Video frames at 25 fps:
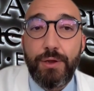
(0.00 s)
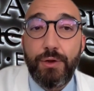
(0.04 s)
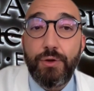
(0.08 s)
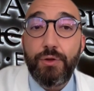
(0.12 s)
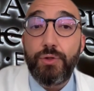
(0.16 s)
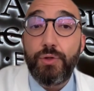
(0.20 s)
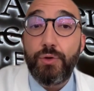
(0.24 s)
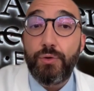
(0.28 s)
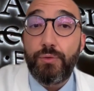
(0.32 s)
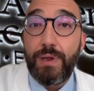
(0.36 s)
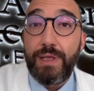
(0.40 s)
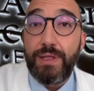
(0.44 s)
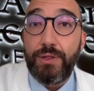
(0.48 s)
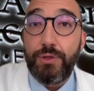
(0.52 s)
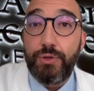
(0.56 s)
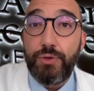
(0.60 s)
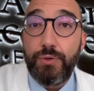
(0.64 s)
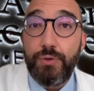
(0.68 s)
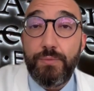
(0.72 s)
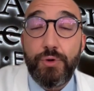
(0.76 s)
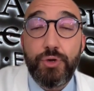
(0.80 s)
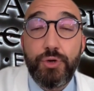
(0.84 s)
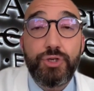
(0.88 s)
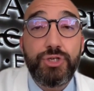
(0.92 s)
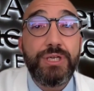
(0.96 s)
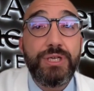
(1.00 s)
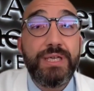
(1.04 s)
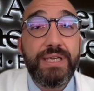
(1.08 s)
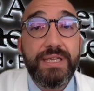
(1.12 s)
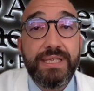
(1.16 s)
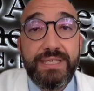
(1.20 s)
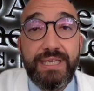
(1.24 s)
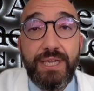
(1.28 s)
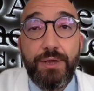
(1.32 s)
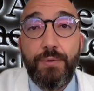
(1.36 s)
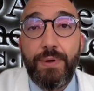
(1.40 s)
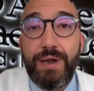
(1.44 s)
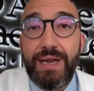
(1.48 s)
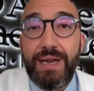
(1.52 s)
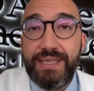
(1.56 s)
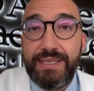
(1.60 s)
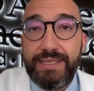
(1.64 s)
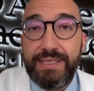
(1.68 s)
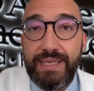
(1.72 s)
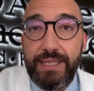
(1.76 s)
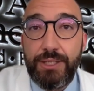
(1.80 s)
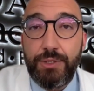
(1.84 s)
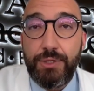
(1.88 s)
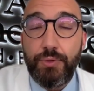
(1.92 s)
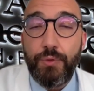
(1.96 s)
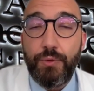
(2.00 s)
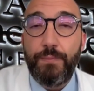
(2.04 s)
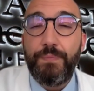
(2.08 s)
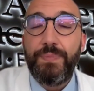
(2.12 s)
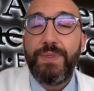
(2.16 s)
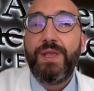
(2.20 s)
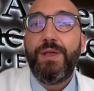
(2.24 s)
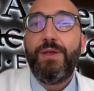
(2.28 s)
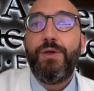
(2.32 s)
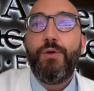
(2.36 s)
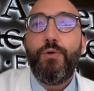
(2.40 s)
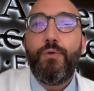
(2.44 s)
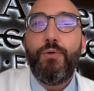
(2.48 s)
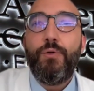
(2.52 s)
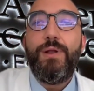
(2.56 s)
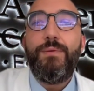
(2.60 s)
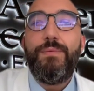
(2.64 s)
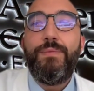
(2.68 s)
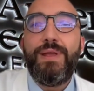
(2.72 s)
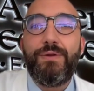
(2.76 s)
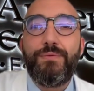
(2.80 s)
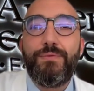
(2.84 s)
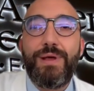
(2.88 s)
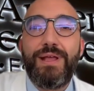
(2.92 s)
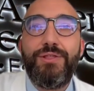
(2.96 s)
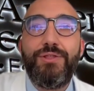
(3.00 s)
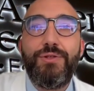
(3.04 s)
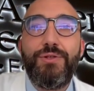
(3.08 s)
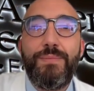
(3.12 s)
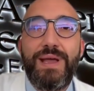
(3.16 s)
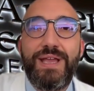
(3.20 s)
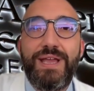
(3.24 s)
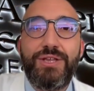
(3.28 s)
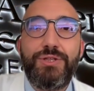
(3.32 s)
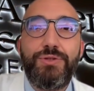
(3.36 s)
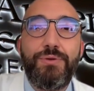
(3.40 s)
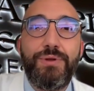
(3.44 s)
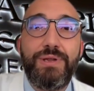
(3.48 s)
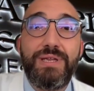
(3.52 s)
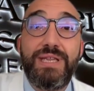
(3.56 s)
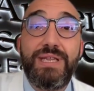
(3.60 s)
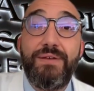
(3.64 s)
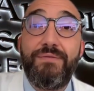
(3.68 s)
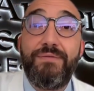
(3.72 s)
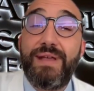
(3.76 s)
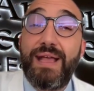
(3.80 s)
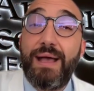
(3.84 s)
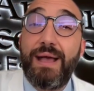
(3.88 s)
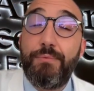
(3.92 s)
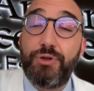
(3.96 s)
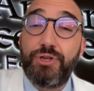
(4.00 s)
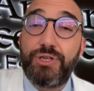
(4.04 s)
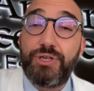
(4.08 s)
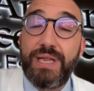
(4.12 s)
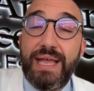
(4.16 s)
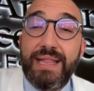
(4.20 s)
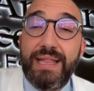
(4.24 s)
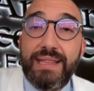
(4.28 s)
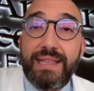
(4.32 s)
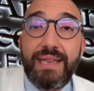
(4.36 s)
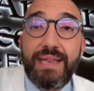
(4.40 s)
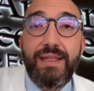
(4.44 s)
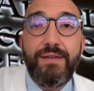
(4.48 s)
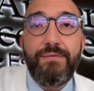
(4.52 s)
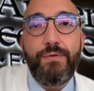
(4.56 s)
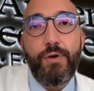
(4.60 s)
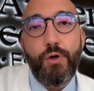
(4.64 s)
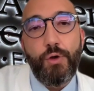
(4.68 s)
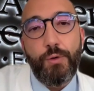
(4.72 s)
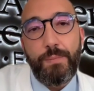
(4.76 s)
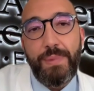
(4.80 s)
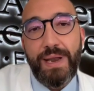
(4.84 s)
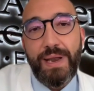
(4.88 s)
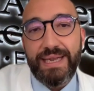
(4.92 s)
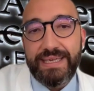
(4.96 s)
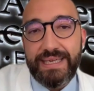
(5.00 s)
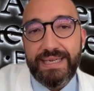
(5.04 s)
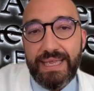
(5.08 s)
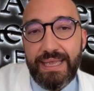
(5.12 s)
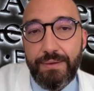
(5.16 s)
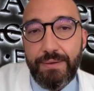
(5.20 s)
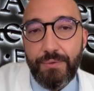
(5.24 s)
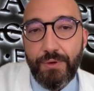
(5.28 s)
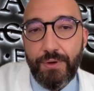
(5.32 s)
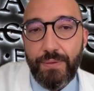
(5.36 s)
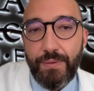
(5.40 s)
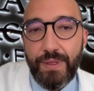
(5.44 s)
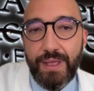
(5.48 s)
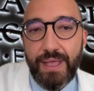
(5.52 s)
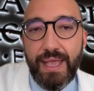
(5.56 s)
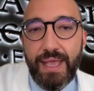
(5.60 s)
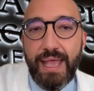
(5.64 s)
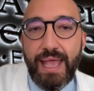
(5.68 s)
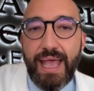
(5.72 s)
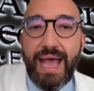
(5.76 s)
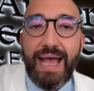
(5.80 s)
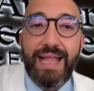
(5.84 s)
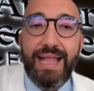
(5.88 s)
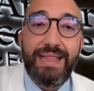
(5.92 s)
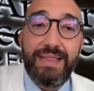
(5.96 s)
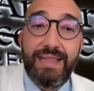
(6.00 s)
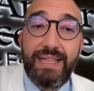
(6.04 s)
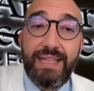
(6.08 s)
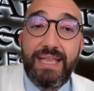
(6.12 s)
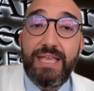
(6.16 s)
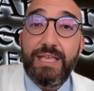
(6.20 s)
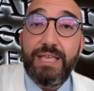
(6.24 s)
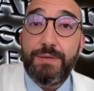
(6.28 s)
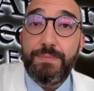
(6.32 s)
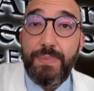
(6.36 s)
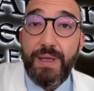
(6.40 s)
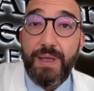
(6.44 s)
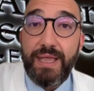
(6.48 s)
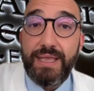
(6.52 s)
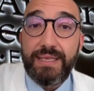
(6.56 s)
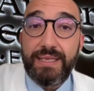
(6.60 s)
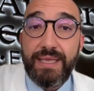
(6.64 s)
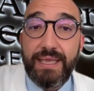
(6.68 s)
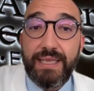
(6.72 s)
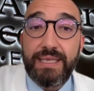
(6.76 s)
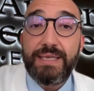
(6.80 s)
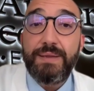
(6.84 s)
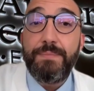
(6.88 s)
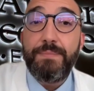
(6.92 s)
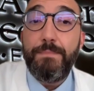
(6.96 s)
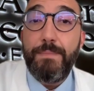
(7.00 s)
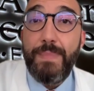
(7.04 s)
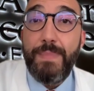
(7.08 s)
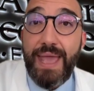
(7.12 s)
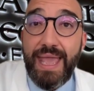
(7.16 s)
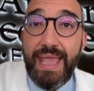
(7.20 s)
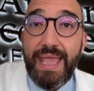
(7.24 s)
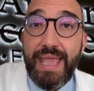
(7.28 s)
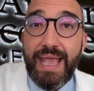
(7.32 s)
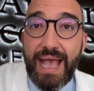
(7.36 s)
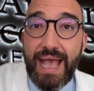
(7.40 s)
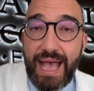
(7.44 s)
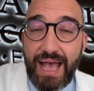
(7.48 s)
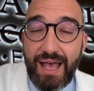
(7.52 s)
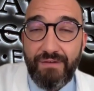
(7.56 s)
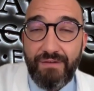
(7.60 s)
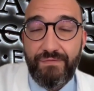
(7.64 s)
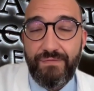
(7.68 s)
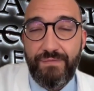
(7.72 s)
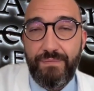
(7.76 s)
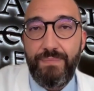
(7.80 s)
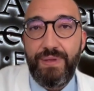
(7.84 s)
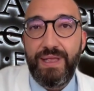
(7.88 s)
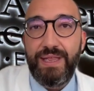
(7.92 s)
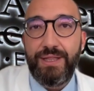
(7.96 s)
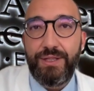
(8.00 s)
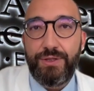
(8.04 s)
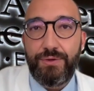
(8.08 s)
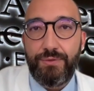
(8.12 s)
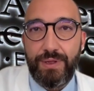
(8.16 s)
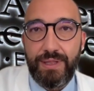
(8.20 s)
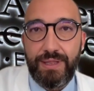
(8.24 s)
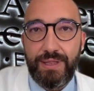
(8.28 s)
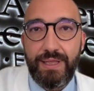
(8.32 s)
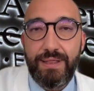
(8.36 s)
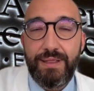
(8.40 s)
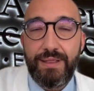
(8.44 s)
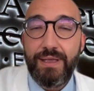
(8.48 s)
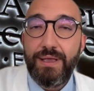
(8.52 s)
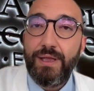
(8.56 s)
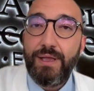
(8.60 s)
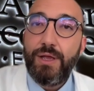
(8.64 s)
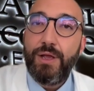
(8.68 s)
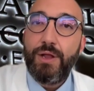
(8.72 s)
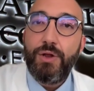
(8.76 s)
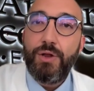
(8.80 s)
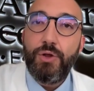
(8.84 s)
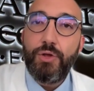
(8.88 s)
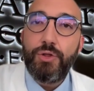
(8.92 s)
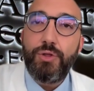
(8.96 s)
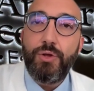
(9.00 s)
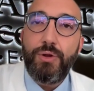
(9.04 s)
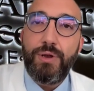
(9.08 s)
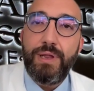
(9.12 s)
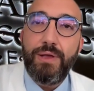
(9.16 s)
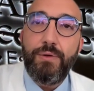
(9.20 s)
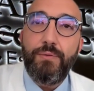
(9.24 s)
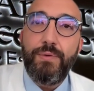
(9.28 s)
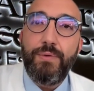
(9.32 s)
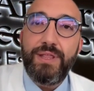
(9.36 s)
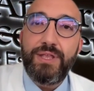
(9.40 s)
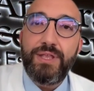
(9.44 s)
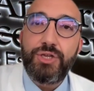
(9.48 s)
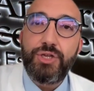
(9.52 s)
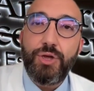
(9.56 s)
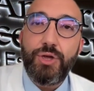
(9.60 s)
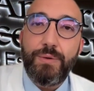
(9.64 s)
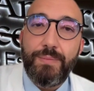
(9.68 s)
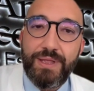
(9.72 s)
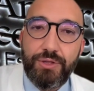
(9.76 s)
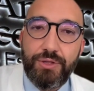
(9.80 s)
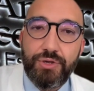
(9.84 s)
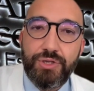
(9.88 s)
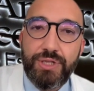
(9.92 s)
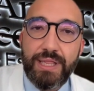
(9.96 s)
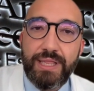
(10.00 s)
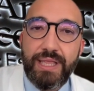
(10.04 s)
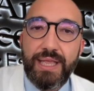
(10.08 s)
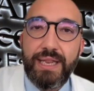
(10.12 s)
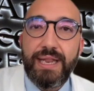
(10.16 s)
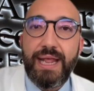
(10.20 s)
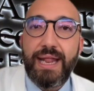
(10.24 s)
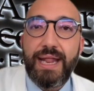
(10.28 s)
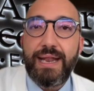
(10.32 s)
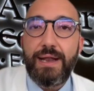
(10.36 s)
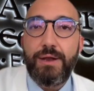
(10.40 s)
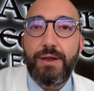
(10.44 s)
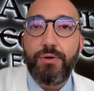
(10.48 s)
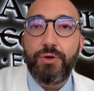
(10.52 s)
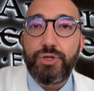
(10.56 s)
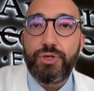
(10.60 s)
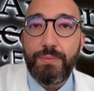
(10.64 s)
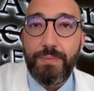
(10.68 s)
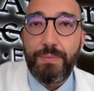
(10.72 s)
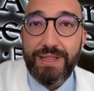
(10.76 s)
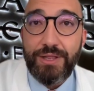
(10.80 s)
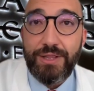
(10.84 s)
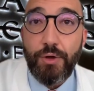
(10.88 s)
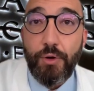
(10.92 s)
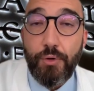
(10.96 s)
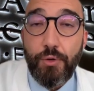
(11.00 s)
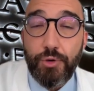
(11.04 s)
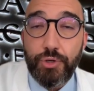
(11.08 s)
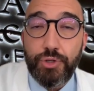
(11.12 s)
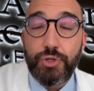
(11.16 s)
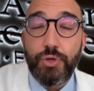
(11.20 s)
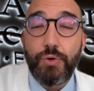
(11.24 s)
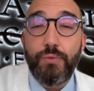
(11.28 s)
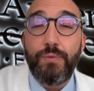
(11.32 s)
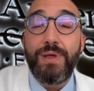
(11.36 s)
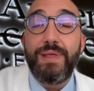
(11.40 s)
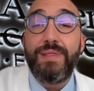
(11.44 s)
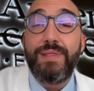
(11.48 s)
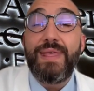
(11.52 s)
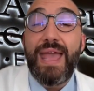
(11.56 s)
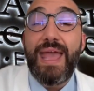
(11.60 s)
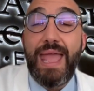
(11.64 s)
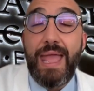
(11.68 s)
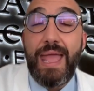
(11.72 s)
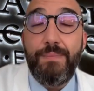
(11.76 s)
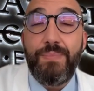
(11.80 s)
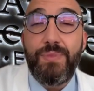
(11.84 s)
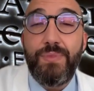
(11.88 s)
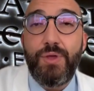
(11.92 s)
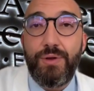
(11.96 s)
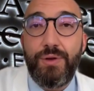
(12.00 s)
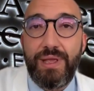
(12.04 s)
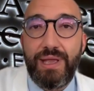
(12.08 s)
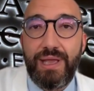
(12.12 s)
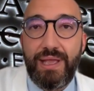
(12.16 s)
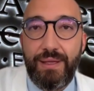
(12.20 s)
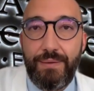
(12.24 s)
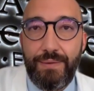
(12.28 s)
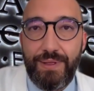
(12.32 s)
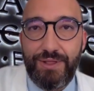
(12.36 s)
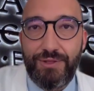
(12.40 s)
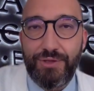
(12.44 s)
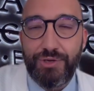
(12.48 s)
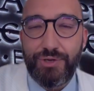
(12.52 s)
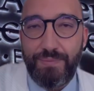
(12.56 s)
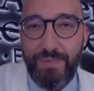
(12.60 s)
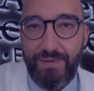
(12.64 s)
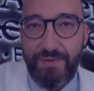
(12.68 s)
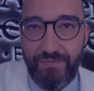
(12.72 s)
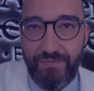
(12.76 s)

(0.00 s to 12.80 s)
neuroendocrine tumors, G1 and G2, will be randomized to receive cabozantinib or placebo, and these patients may have been treated not only with somatostatin analogs but also with mTOR inhibitors